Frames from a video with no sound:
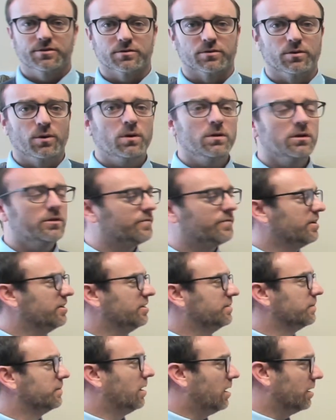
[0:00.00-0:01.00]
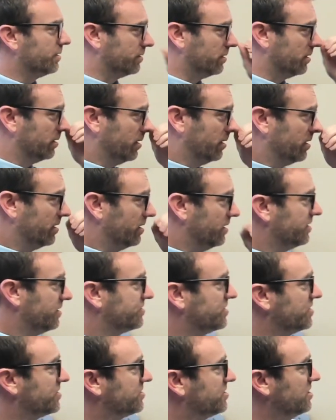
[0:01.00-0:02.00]
goal of any model is
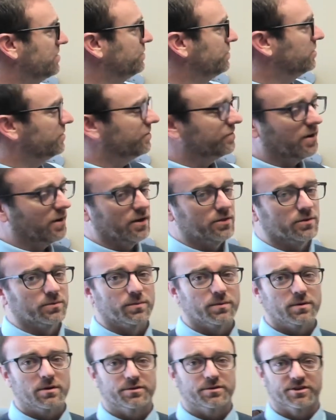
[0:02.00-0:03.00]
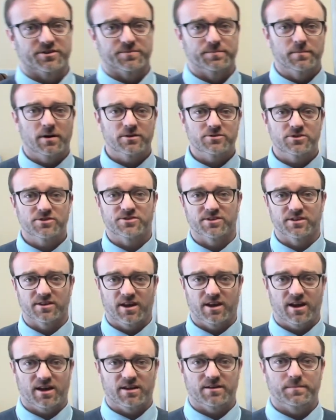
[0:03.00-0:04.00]
to simplify the world as much as it
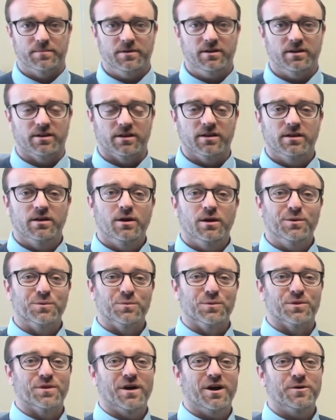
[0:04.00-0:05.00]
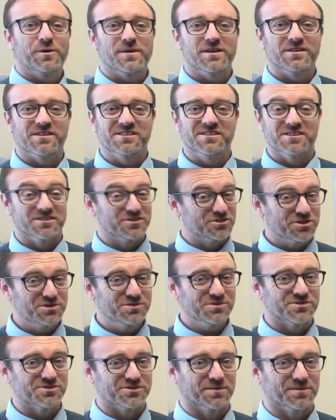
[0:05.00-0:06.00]
can be without making it
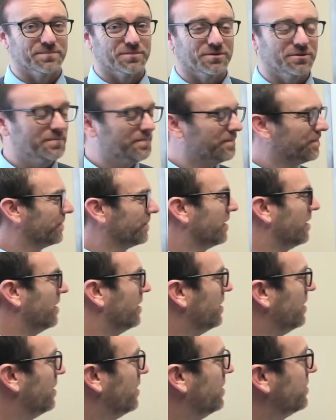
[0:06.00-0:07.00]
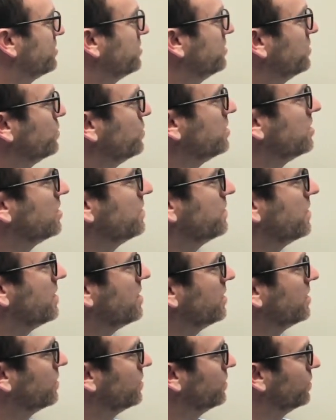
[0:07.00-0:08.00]
too simple so that we can
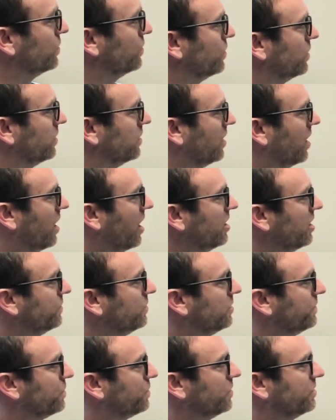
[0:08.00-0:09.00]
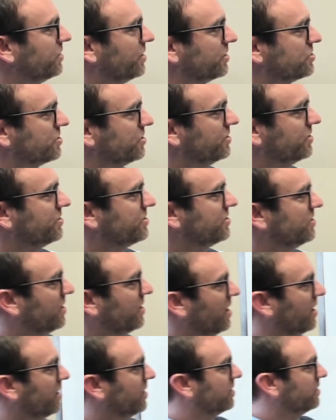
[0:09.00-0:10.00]
make reliable predictions
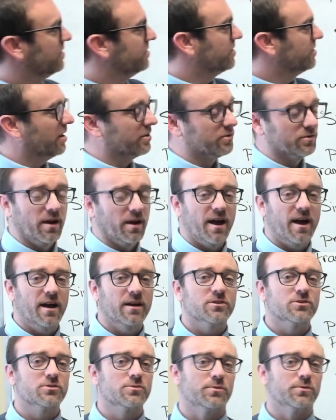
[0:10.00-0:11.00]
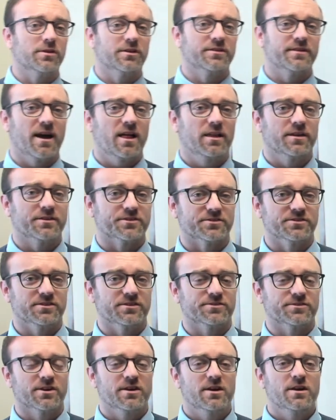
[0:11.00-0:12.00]
and conduct actual
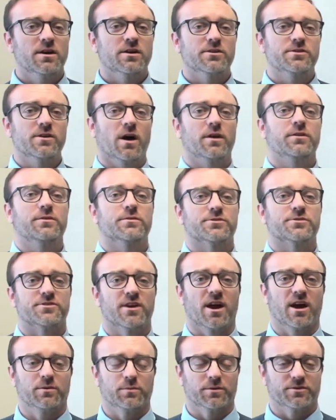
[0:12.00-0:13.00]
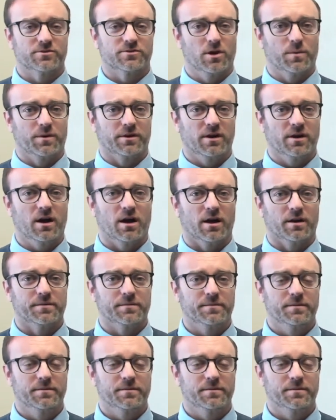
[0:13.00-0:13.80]
analyses to understand what's going on.